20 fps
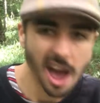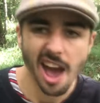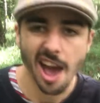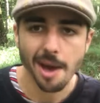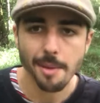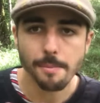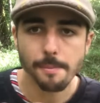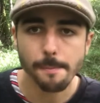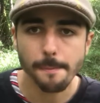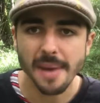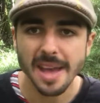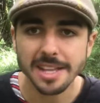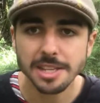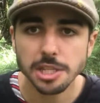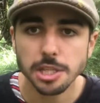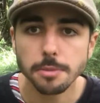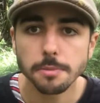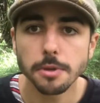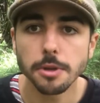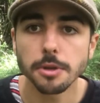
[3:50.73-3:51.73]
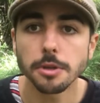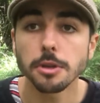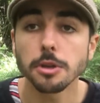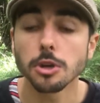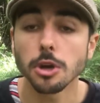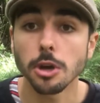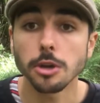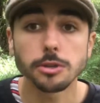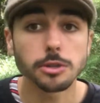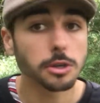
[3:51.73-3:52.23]
And Benjamin
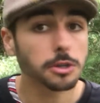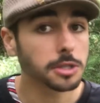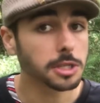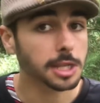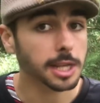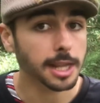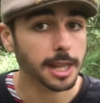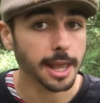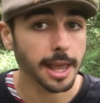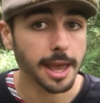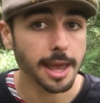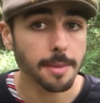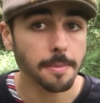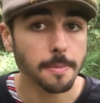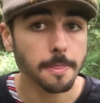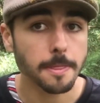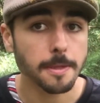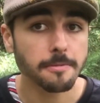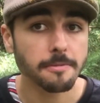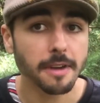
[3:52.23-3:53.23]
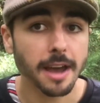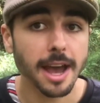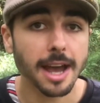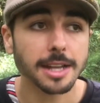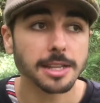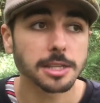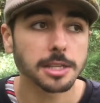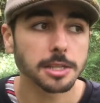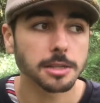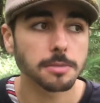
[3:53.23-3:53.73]
goes on to claim
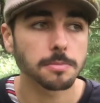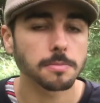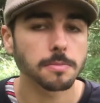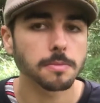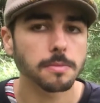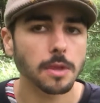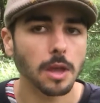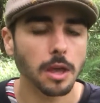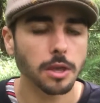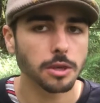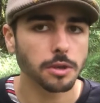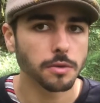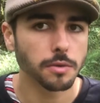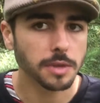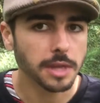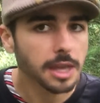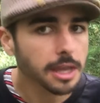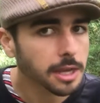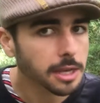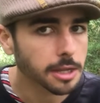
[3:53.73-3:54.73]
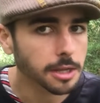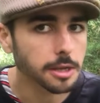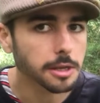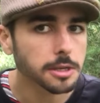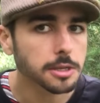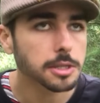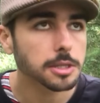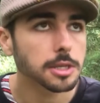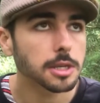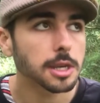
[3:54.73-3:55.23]
that
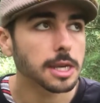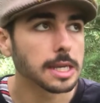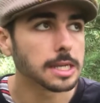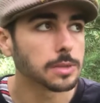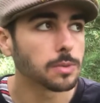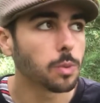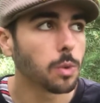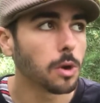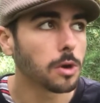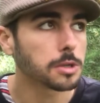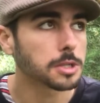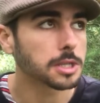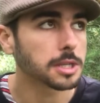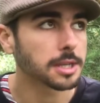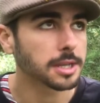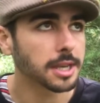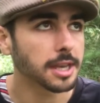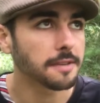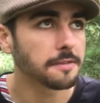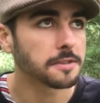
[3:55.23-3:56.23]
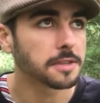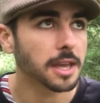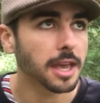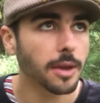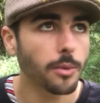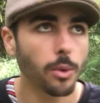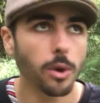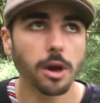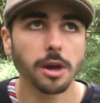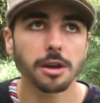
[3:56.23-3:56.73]
uniqueness is what gives a
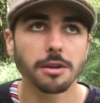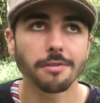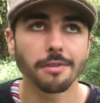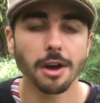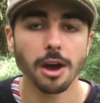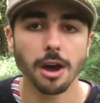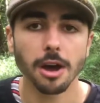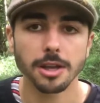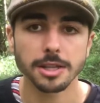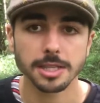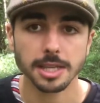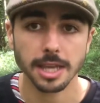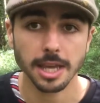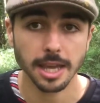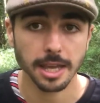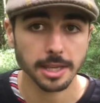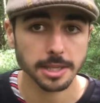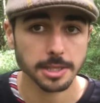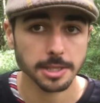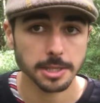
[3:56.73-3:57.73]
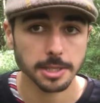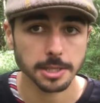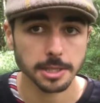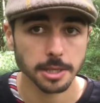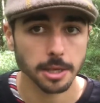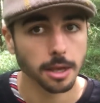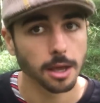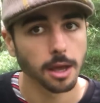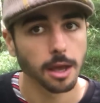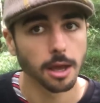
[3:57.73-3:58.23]
work of art its,
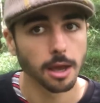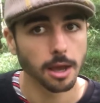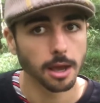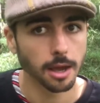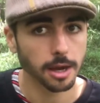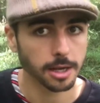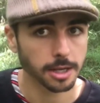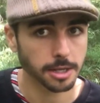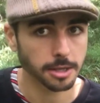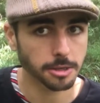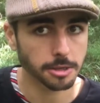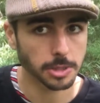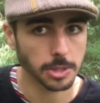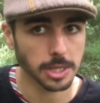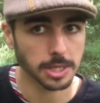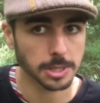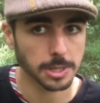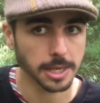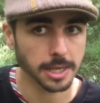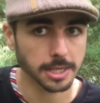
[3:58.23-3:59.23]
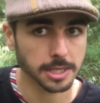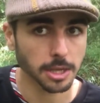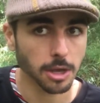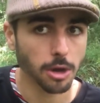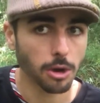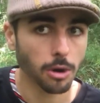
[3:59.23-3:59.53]
I'm going to use these things,